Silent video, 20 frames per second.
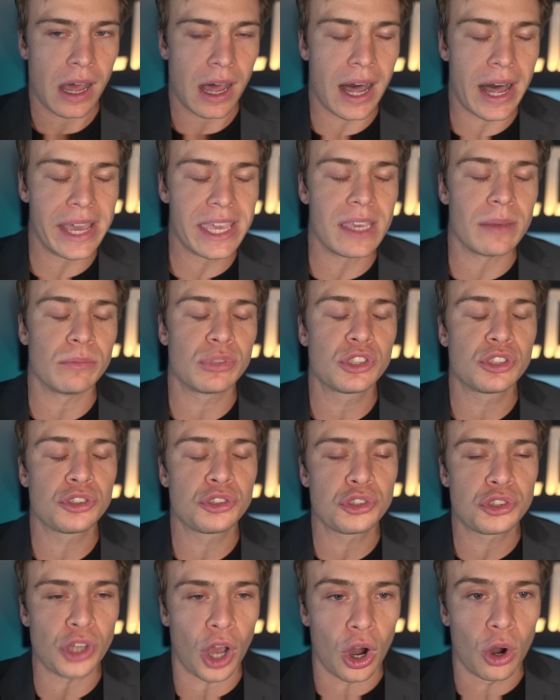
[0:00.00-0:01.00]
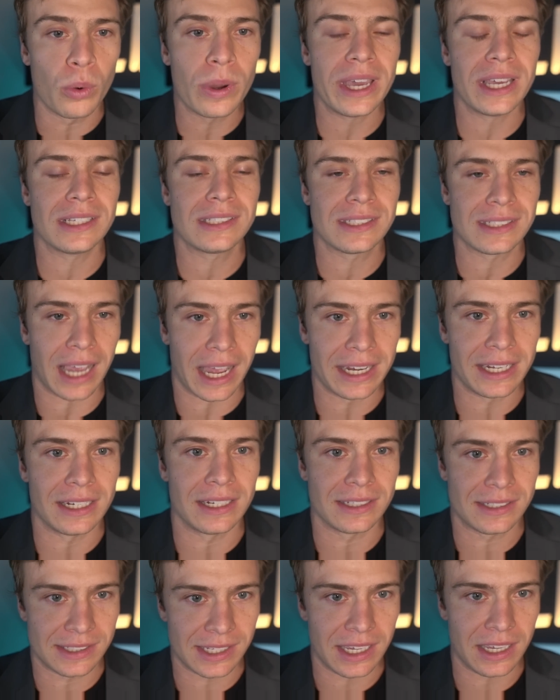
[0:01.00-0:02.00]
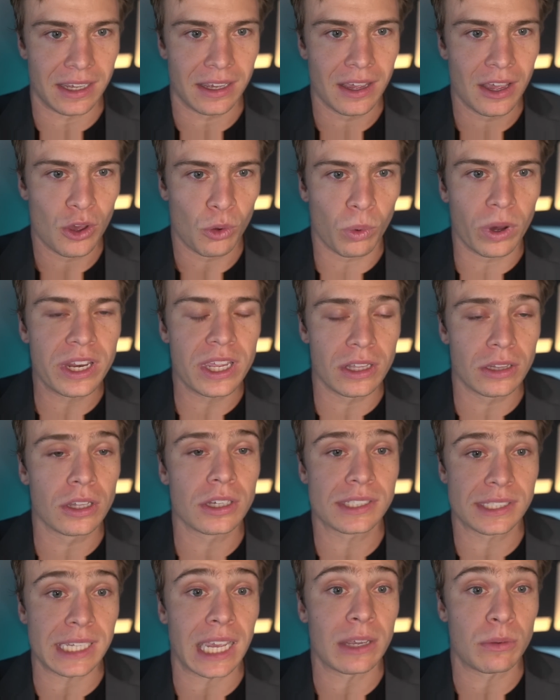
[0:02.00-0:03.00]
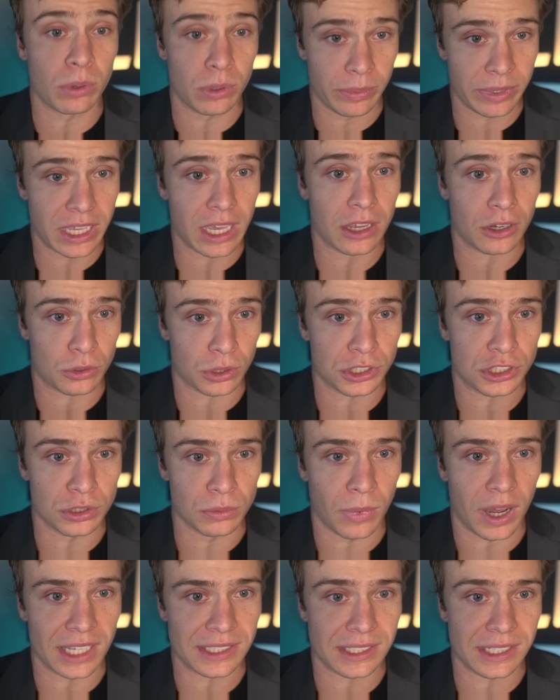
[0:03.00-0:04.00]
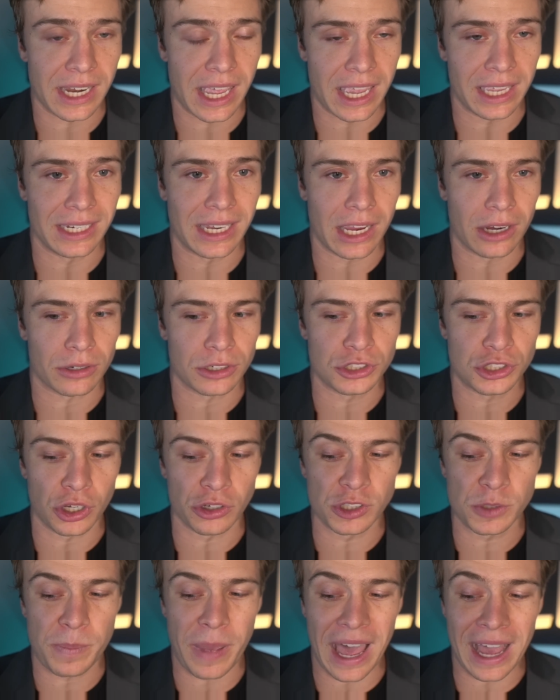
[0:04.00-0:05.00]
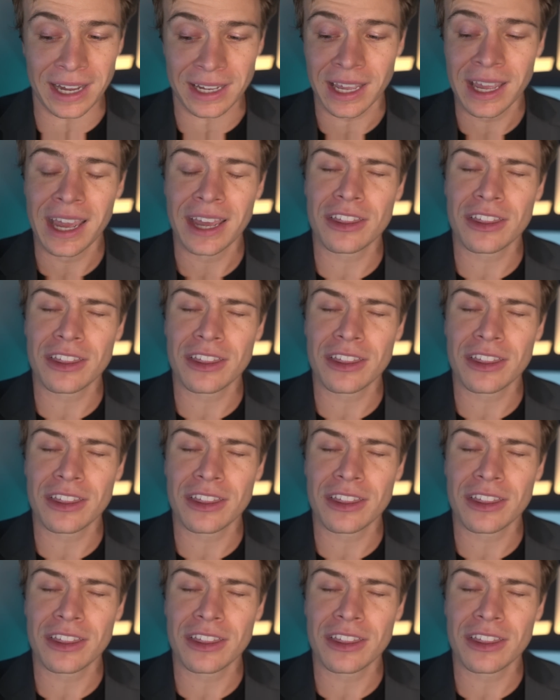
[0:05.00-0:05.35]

I am so excited to see what he looks like when we get Christian Watson and Aaron Jones back.